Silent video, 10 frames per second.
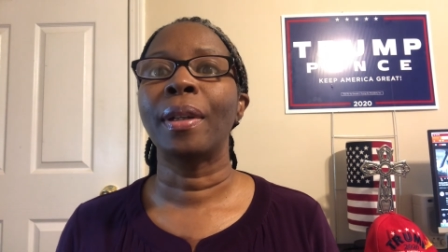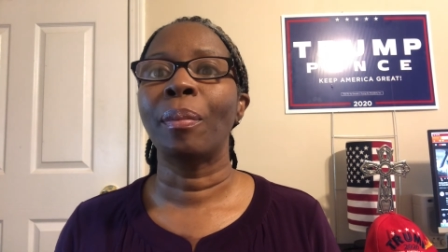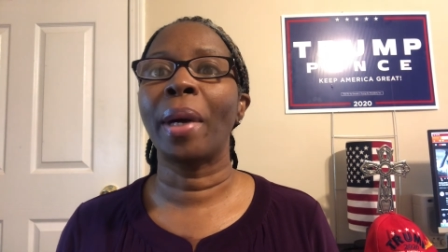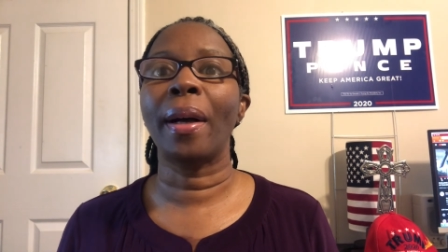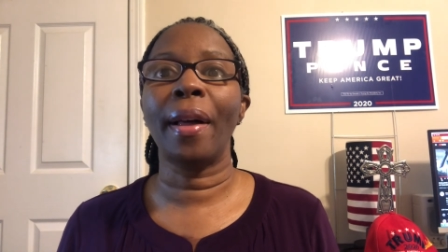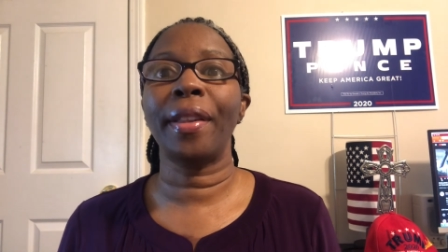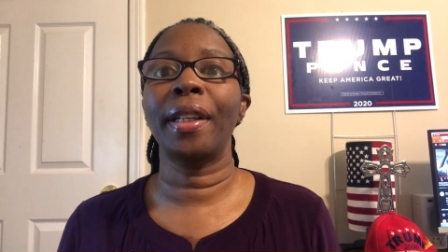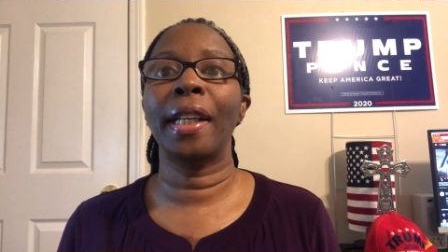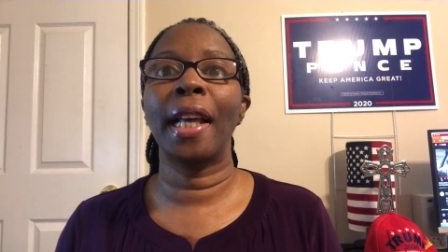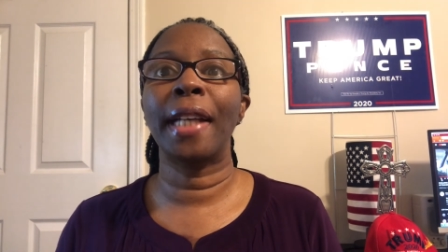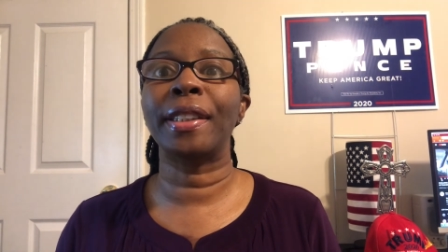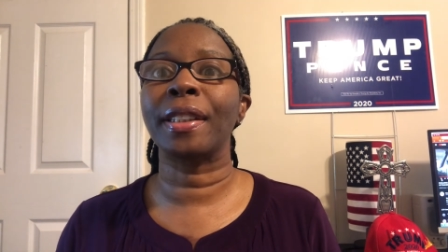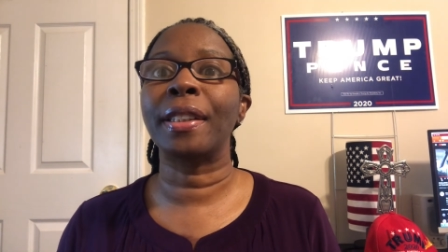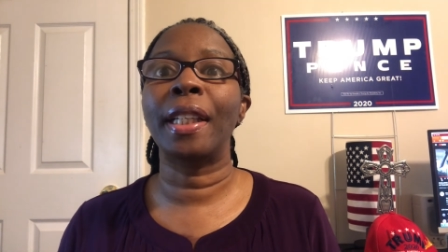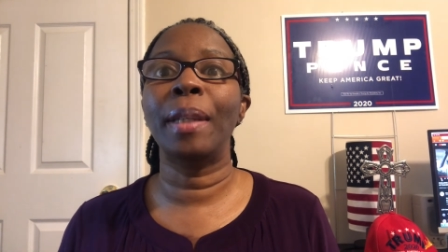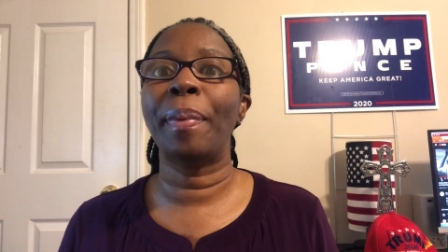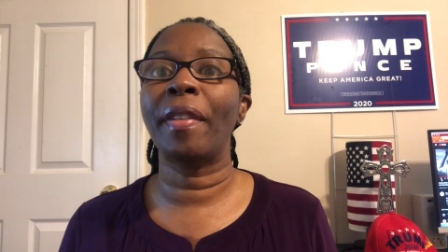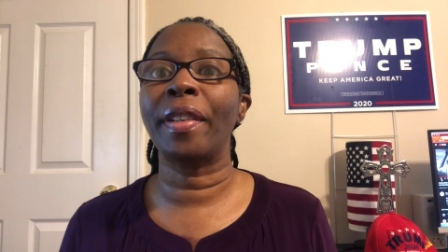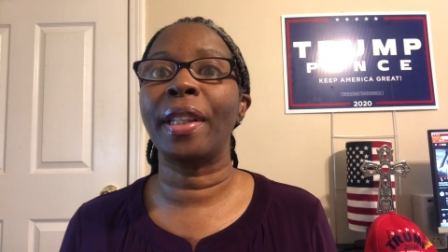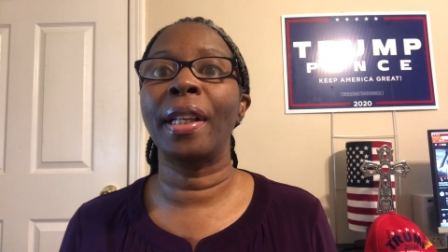But other than that, just keep
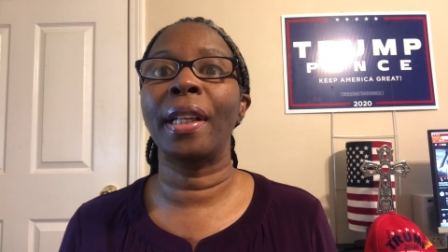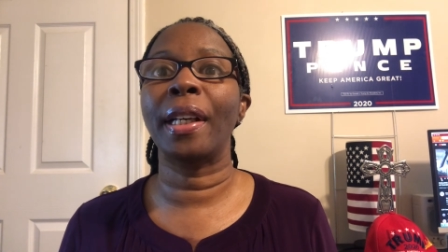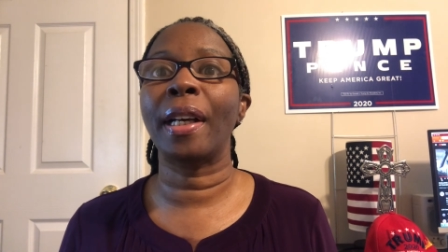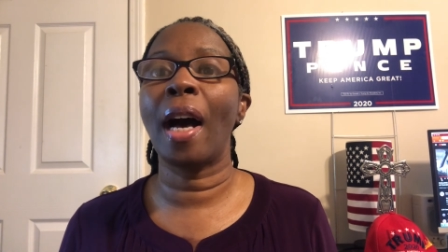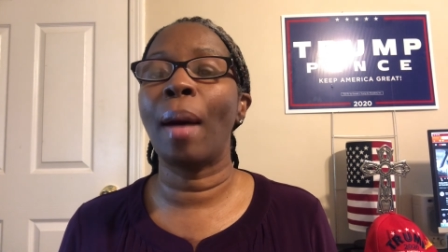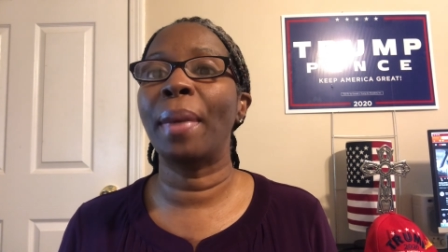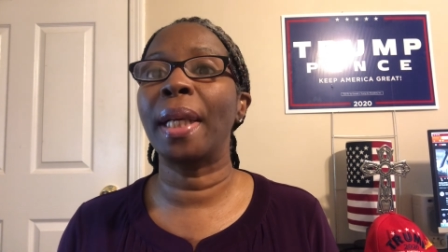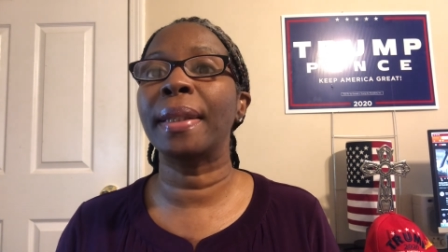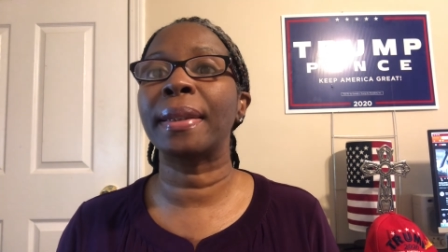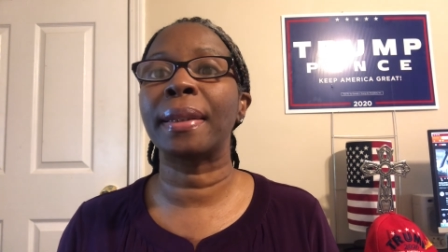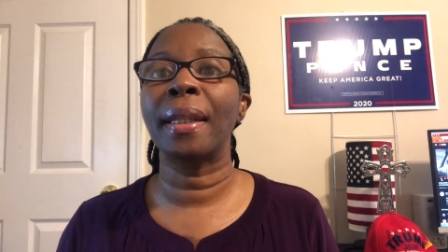everything in comments.